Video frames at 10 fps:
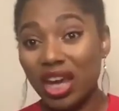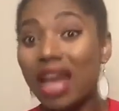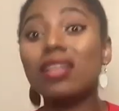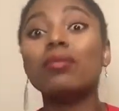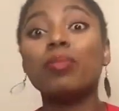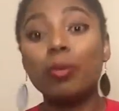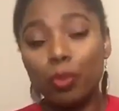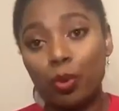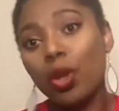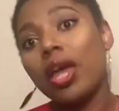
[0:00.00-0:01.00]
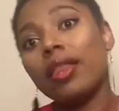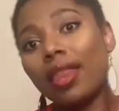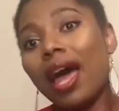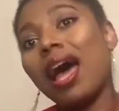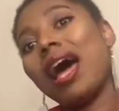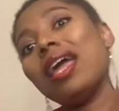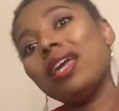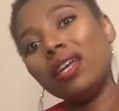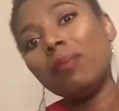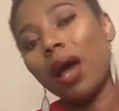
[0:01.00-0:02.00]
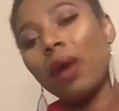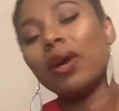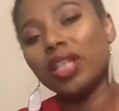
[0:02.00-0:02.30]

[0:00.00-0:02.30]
And people that are in power,